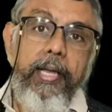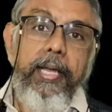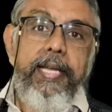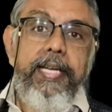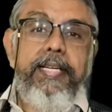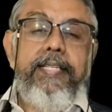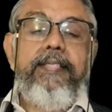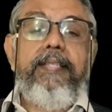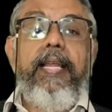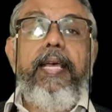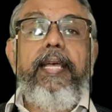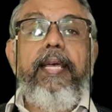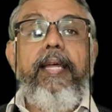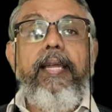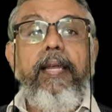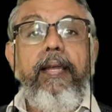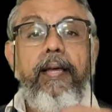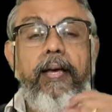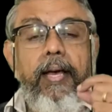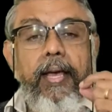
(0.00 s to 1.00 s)
It's like
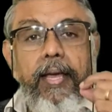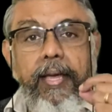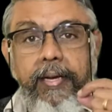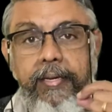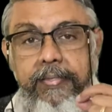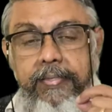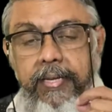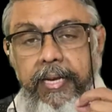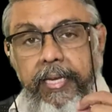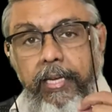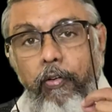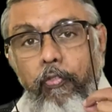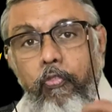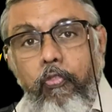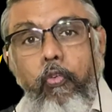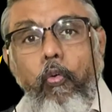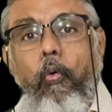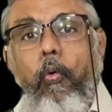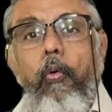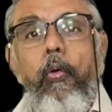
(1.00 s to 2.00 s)
a
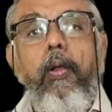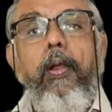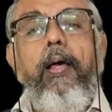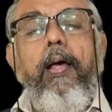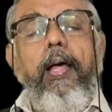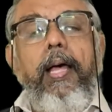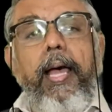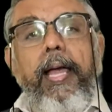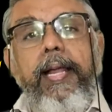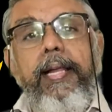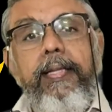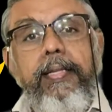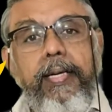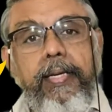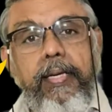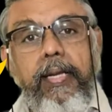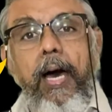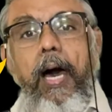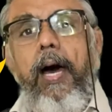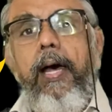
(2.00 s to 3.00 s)
fool in the
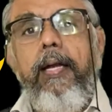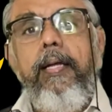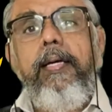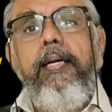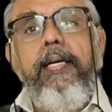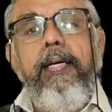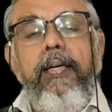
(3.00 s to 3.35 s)
dark